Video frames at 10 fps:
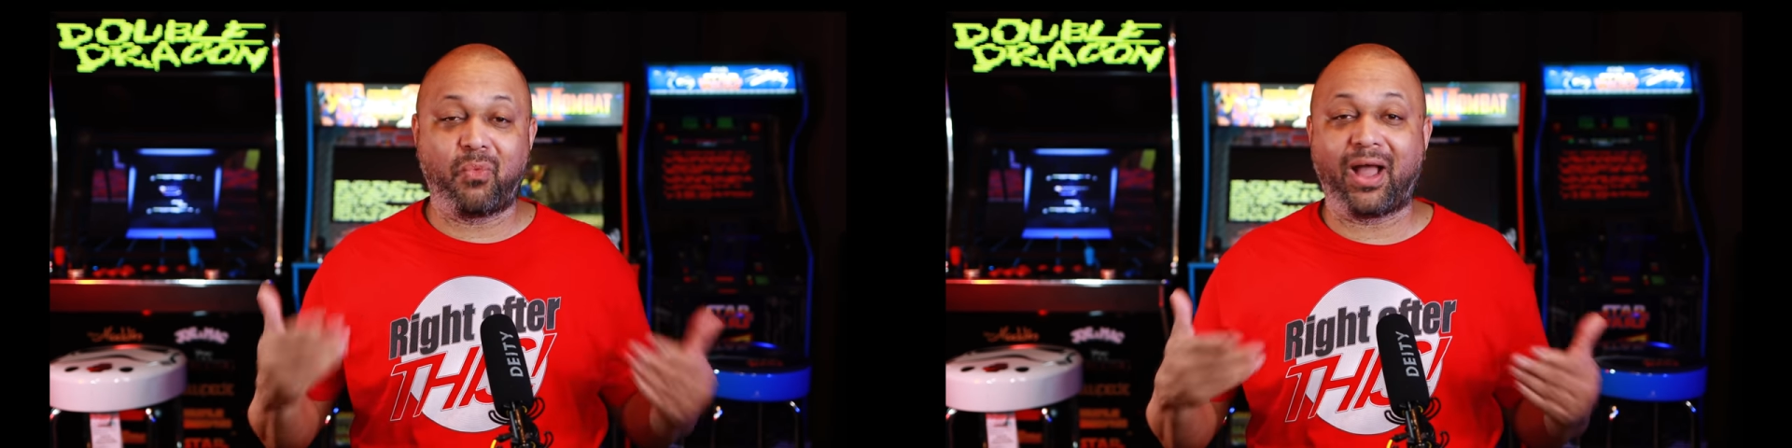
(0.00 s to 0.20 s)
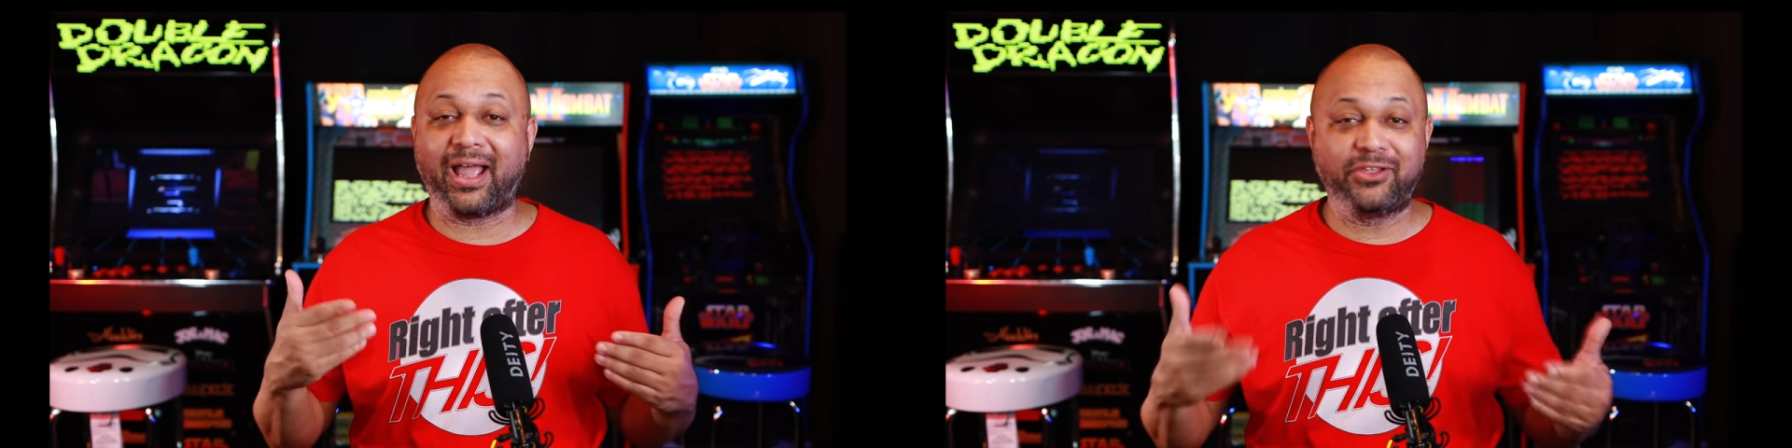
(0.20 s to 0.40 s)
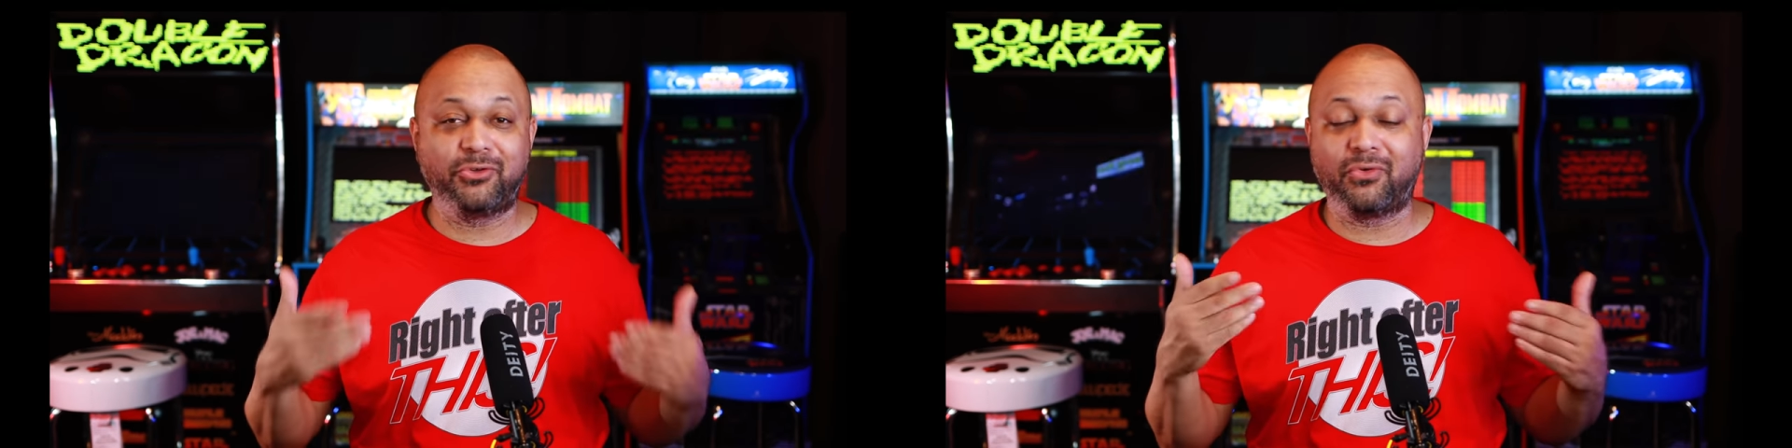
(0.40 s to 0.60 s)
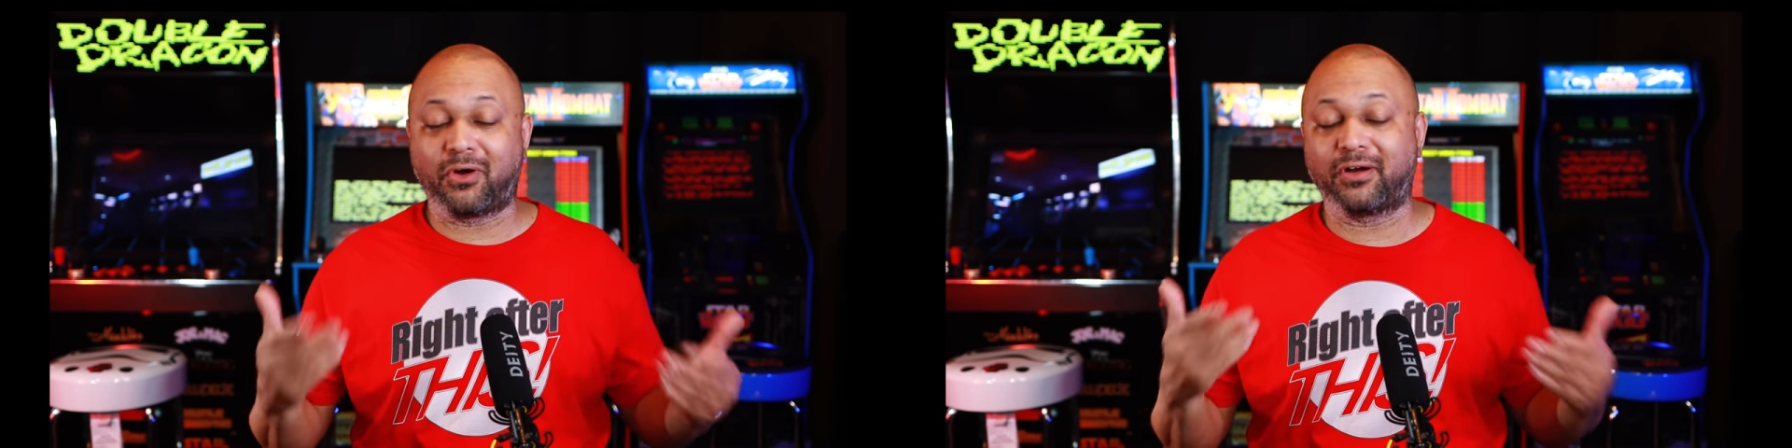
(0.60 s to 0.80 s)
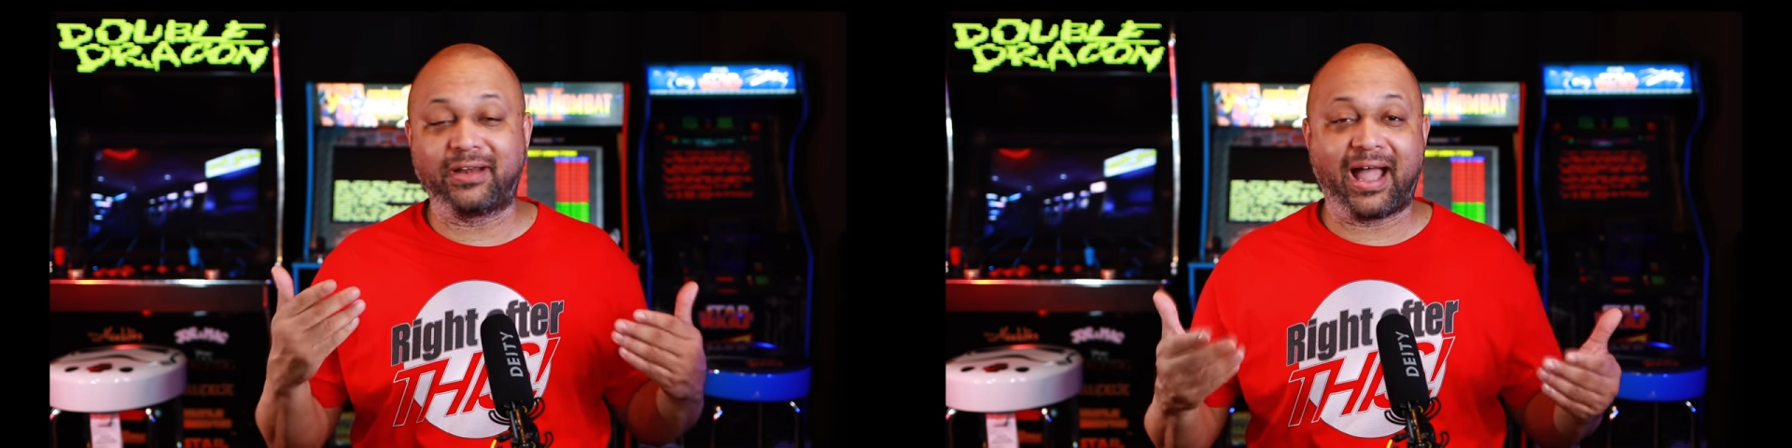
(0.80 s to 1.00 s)
why you
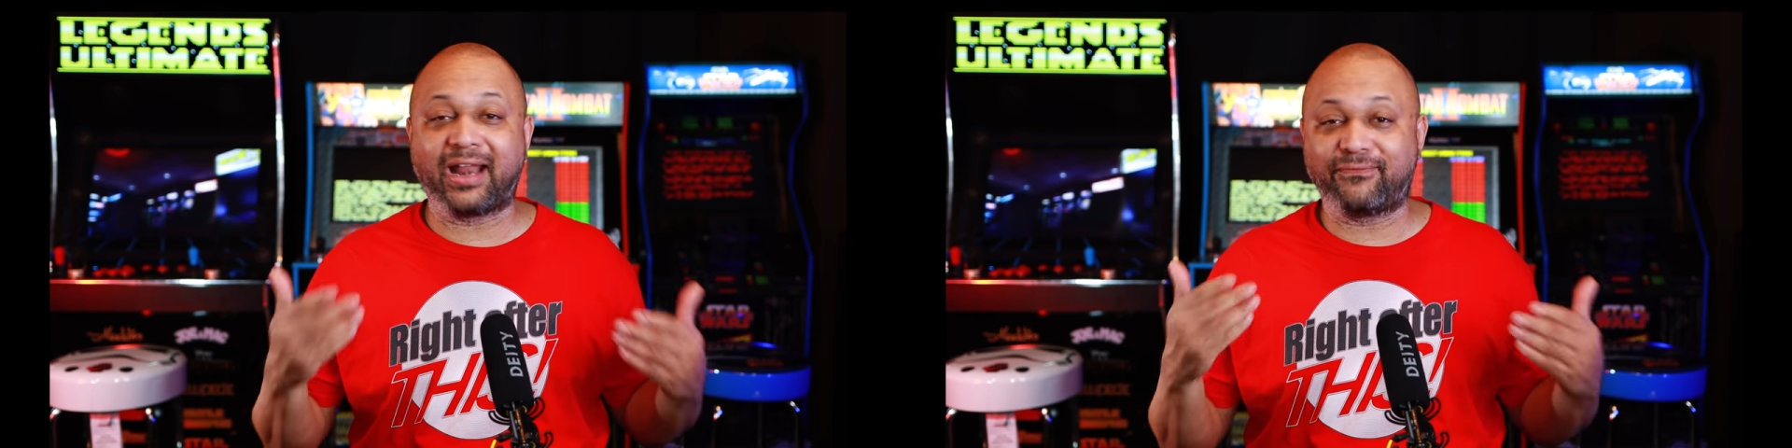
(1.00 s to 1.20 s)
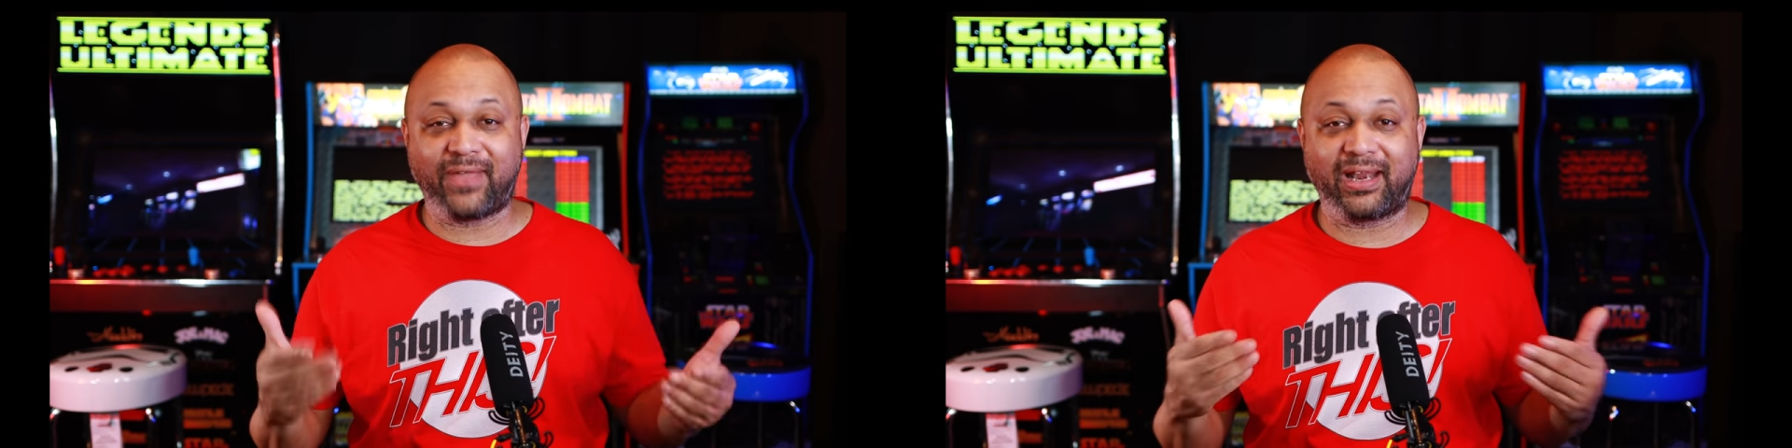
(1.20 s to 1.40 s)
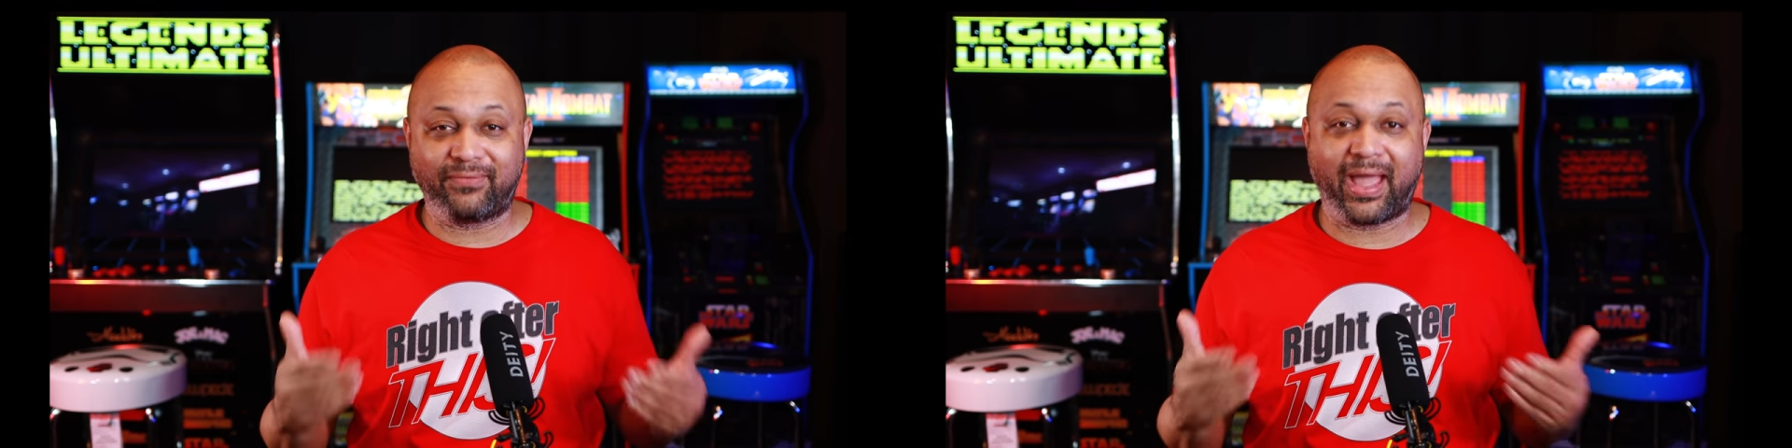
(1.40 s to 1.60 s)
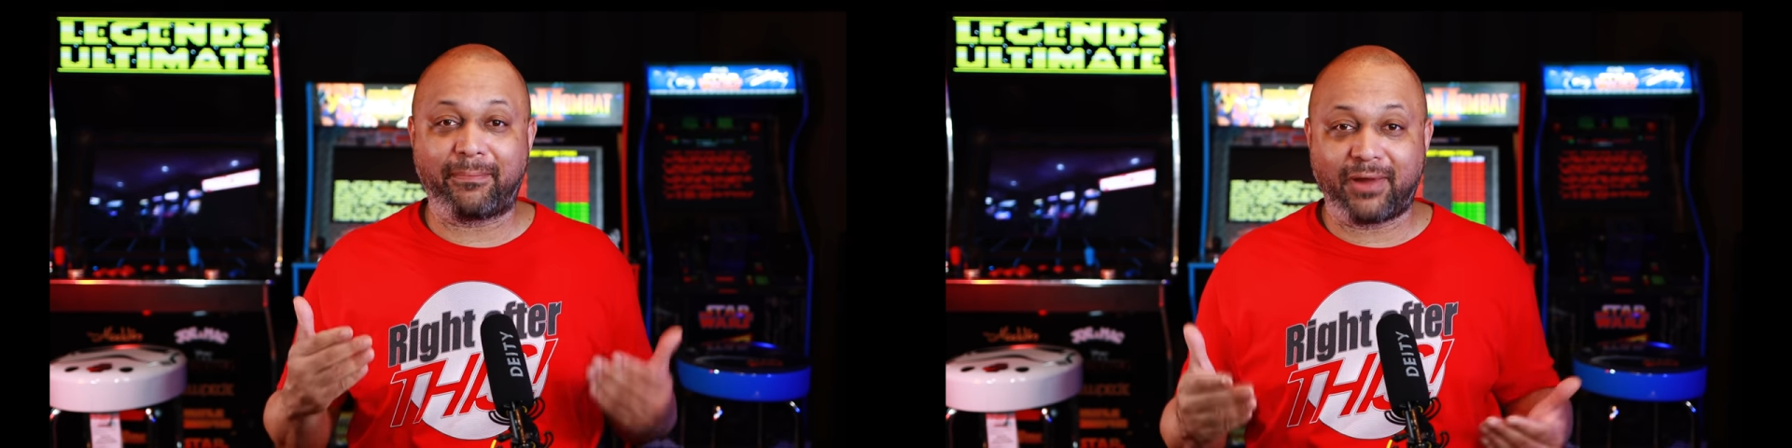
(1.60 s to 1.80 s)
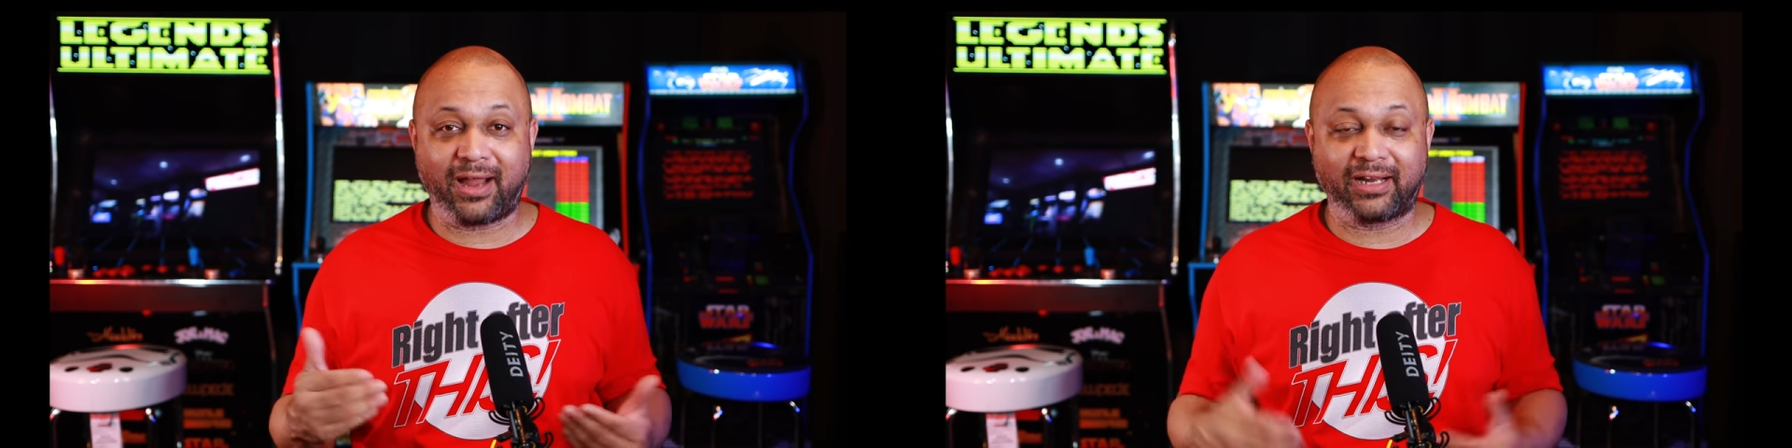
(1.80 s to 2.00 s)
are not a fan of that
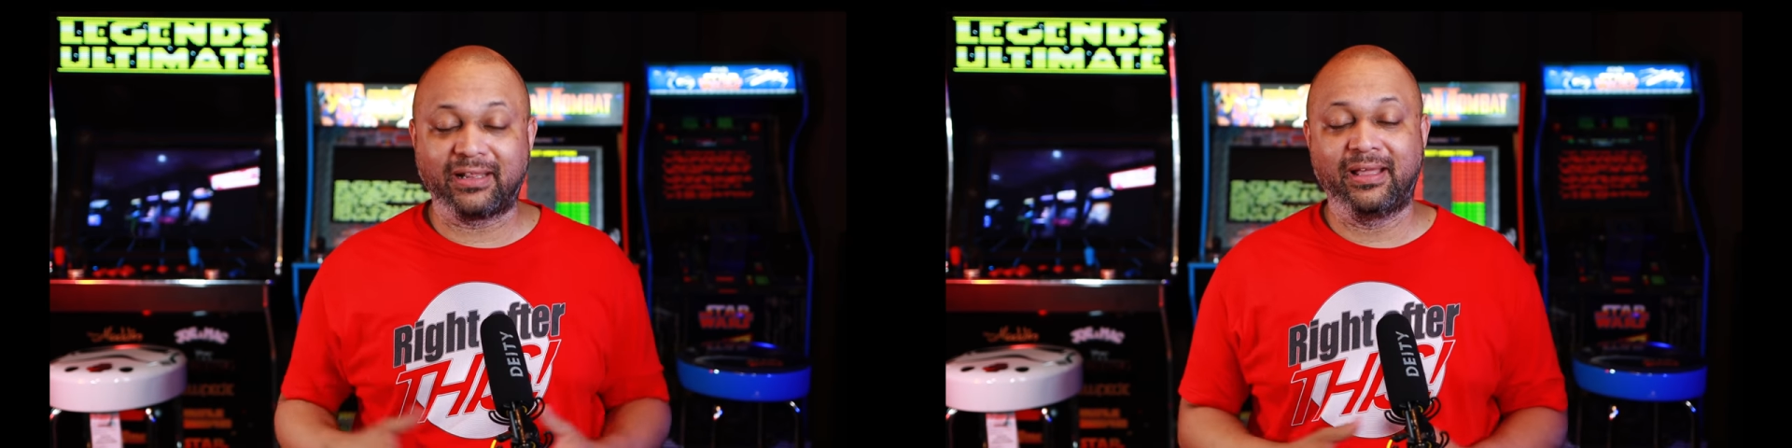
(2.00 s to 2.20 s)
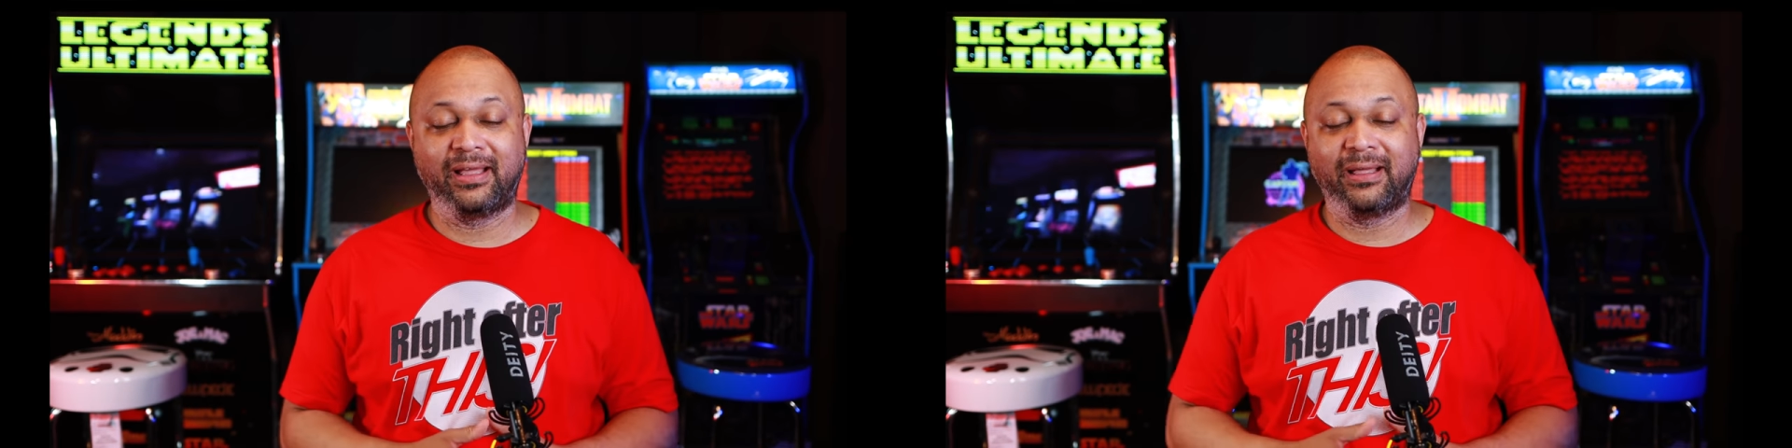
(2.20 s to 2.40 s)
product,